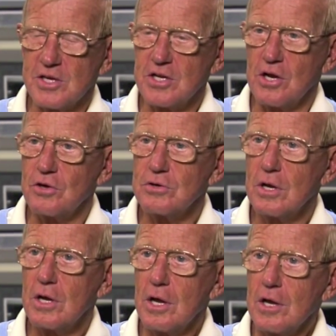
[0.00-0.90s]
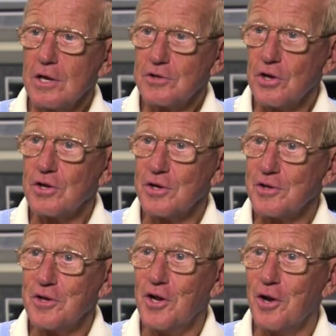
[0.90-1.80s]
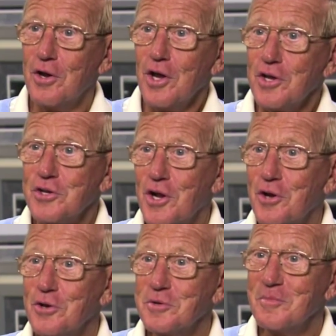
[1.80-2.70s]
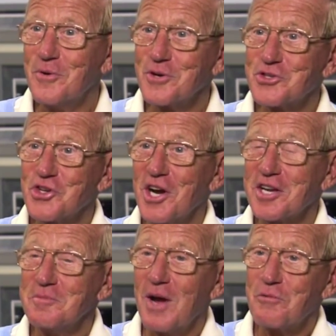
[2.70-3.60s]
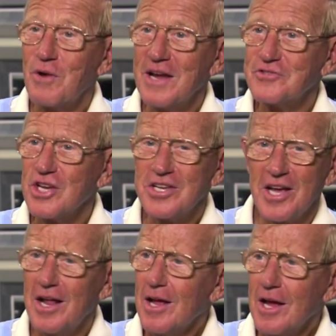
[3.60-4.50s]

me too, Coach. I'm not kidding. You know who's more shocked? My wife. She said,